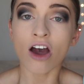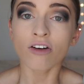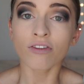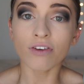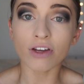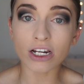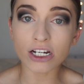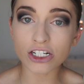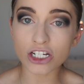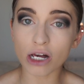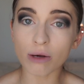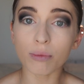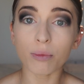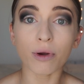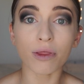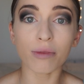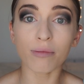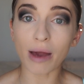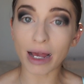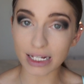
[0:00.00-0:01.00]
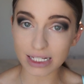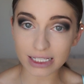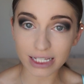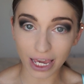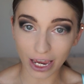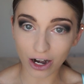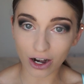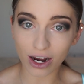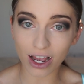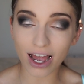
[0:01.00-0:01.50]
finish up with
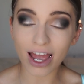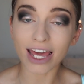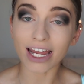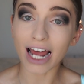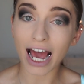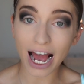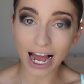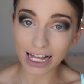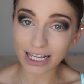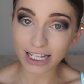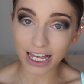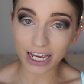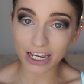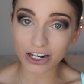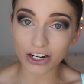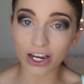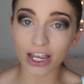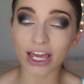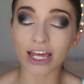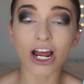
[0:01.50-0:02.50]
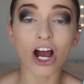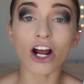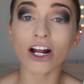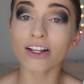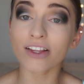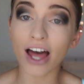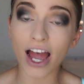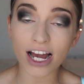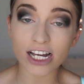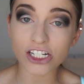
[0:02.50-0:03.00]
mascara and eyeliner and our
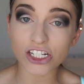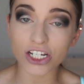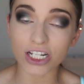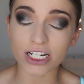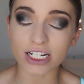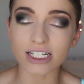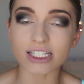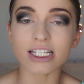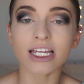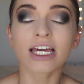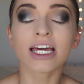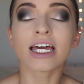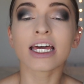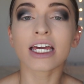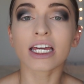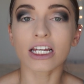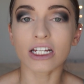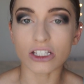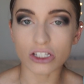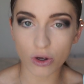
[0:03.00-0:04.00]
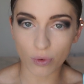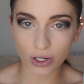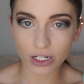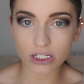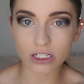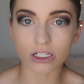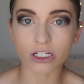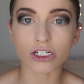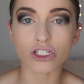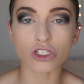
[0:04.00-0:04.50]
lashes, it's going
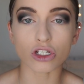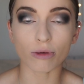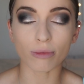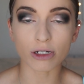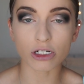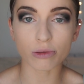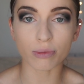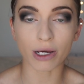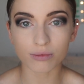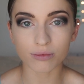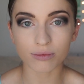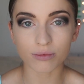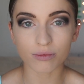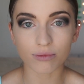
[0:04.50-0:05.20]
to look so much better.